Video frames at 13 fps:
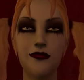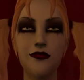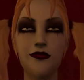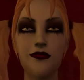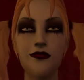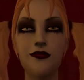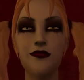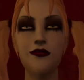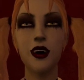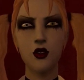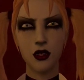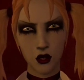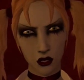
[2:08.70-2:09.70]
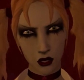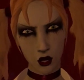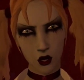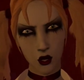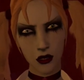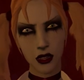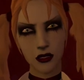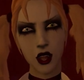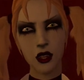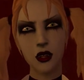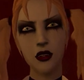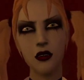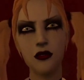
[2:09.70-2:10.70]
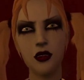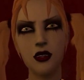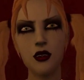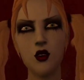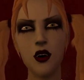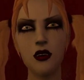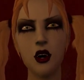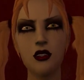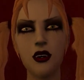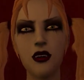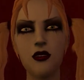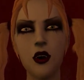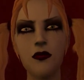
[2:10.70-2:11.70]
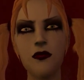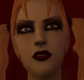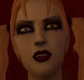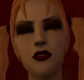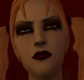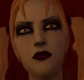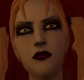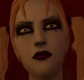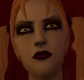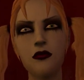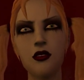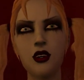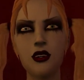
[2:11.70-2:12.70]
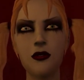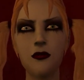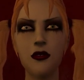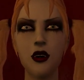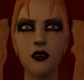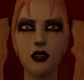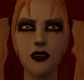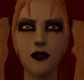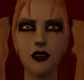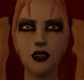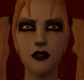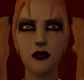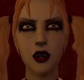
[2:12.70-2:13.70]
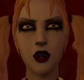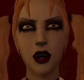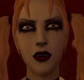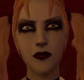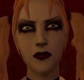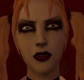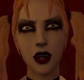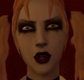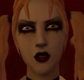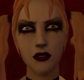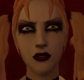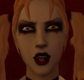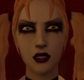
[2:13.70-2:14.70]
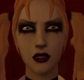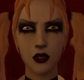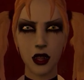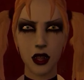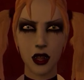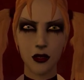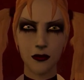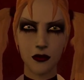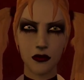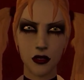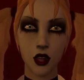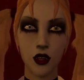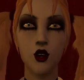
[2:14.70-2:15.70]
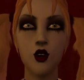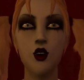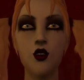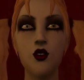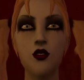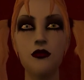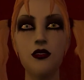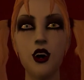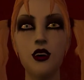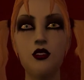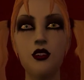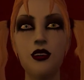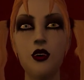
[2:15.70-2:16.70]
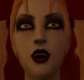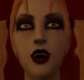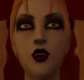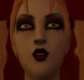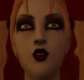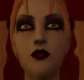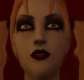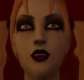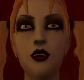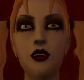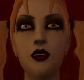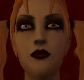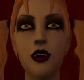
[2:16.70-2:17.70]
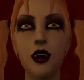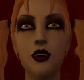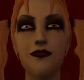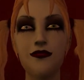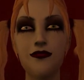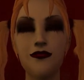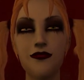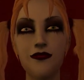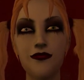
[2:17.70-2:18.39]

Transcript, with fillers: All it does. Are you sure that's the kind of thing you want to say to me? Well, Keep it doesn't matter now. I already I'm bound to snap. Oh, did she? What the fuck? I...